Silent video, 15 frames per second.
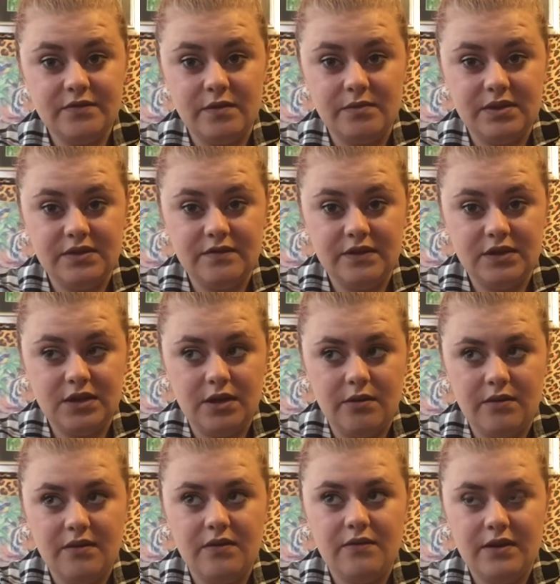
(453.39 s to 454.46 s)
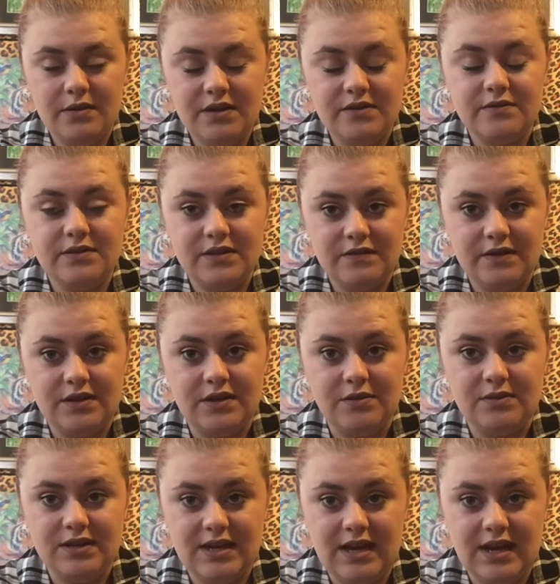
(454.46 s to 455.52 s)
from this video, three weeks from this video
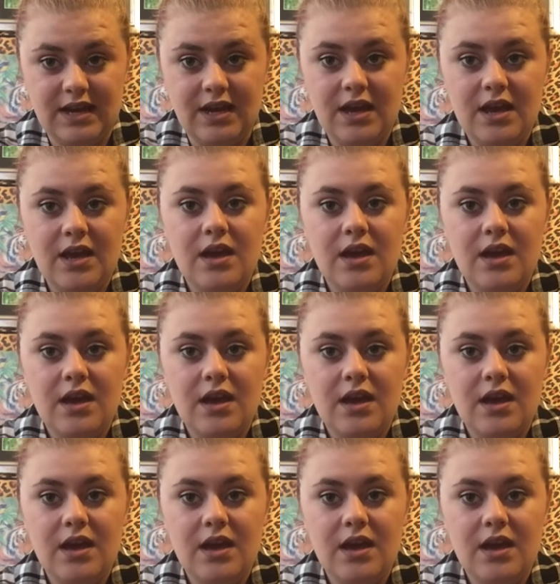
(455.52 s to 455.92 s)
today,